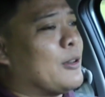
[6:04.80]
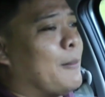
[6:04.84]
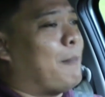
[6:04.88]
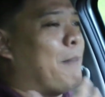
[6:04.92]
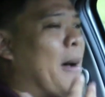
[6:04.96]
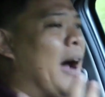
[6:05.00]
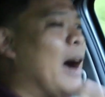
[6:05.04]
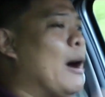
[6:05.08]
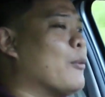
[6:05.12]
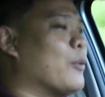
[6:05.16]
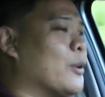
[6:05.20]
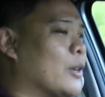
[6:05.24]
of
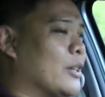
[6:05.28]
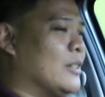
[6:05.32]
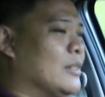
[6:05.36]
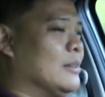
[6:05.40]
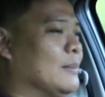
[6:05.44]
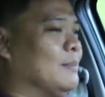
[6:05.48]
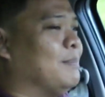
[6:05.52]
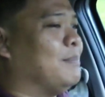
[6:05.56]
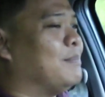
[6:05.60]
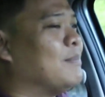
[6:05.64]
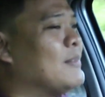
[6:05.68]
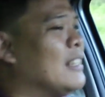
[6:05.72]
power?
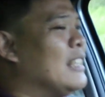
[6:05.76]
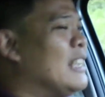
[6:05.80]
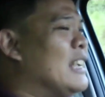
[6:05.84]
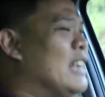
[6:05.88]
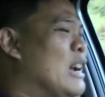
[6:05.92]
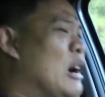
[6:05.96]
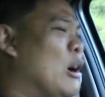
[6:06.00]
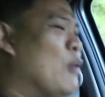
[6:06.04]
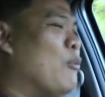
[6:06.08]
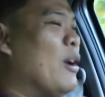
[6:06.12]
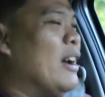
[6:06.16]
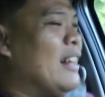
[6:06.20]

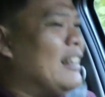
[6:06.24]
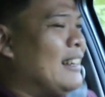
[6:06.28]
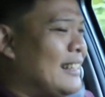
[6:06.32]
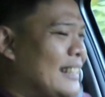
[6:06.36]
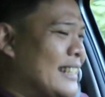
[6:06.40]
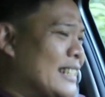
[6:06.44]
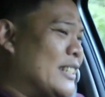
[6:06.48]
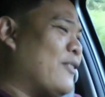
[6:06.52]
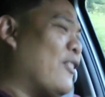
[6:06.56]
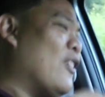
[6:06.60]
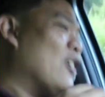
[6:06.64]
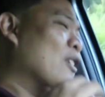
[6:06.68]
Well,
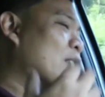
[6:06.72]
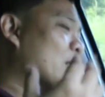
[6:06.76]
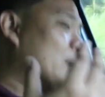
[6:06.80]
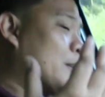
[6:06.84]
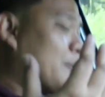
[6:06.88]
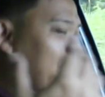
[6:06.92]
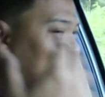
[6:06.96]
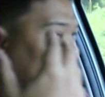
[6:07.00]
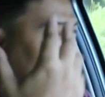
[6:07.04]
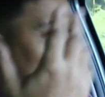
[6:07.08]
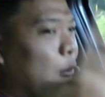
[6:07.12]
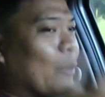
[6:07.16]
as far as
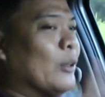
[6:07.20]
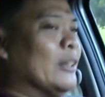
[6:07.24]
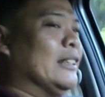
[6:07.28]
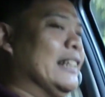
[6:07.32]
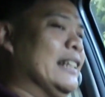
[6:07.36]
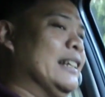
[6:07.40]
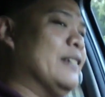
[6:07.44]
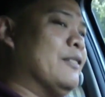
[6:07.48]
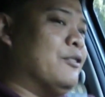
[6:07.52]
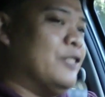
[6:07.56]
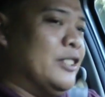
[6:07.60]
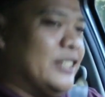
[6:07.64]
power
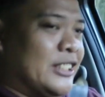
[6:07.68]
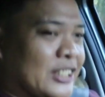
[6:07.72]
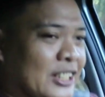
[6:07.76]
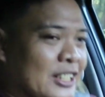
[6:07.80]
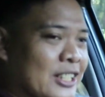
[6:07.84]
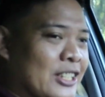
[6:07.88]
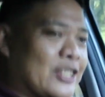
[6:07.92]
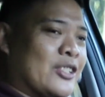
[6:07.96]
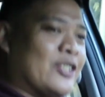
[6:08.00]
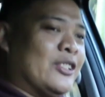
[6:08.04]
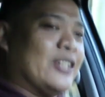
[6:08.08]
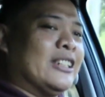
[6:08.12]
delivery is
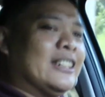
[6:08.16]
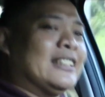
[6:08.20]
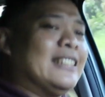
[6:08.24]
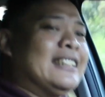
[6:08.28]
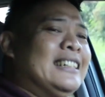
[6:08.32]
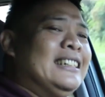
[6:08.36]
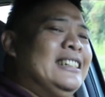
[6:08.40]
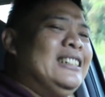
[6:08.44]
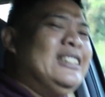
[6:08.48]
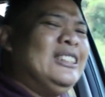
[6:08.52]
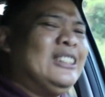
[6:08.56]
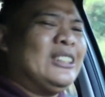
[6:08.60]
concerned,
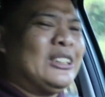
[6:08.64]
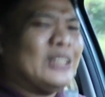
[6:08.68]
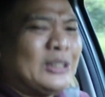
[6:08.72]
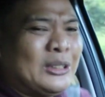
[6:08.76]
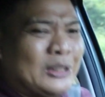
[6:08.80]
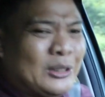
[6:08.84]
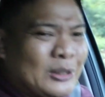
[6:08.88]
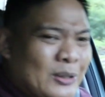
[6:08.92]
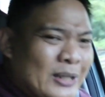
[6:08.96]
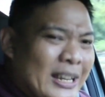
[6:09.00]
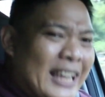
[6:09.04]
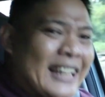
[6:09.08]
you
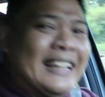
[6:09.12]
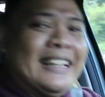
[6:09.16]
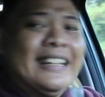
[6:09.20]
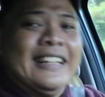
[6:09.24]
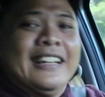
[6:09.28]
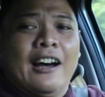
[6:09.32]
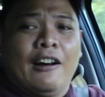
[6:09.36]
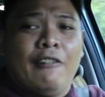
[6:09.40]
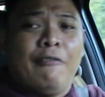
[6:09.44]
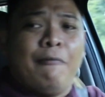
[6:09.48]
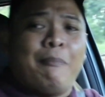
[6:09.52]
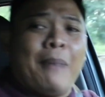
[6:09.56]
do get
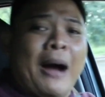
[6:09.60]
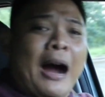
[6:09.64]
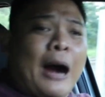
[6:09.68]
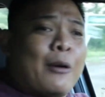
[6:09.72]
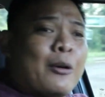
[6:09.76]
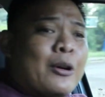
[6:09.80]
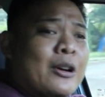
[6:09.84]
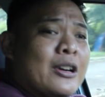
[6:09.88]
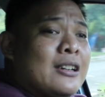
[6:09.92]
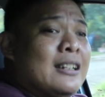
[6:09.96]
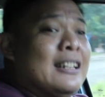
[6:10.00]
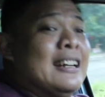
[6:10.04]
enough
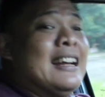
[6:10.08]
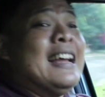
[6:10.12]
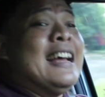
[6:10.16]
power,